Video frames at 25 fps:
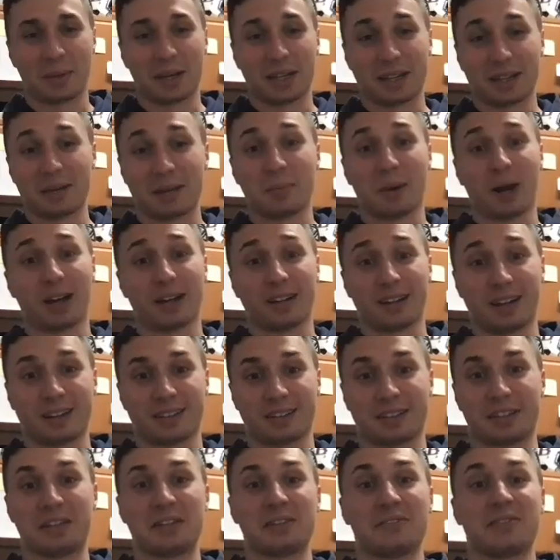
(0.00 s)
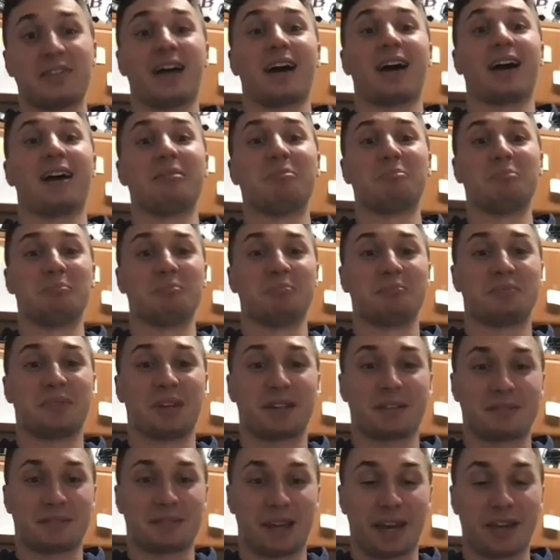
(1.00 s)
mean, he might not leave that
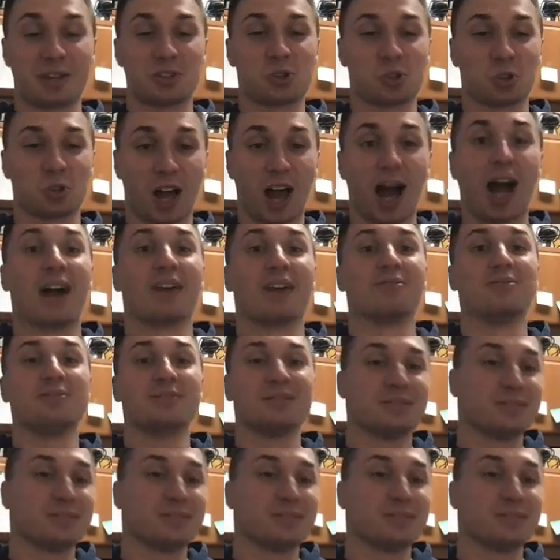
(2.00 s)
cage alive.